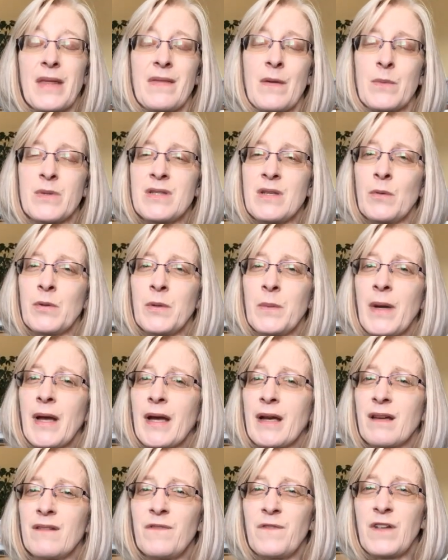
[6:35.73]
That was the only way
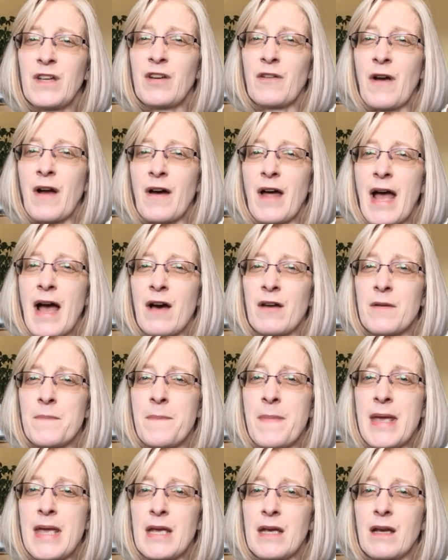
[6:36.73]
I could figure out how to
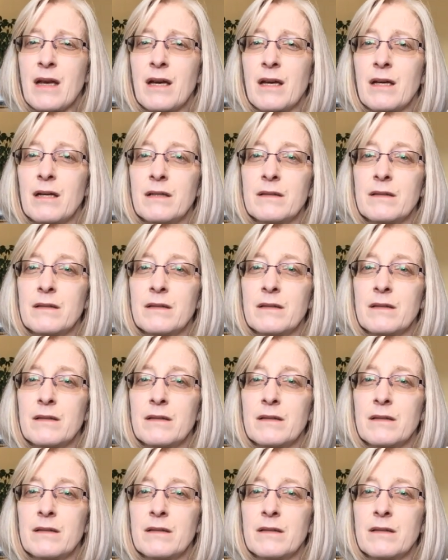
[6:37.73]
make